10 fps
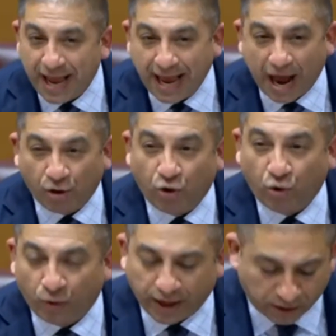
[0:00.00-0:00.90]
and how
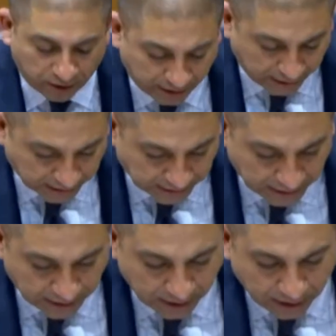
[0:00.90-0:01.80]
critical it is
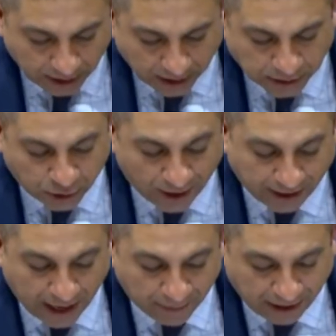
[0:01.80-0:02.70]
to
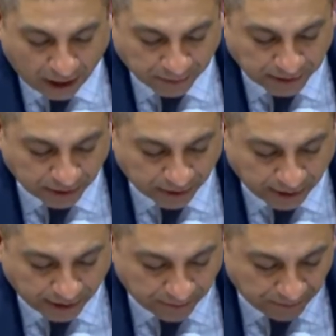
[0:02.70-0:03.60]
economic opportunity.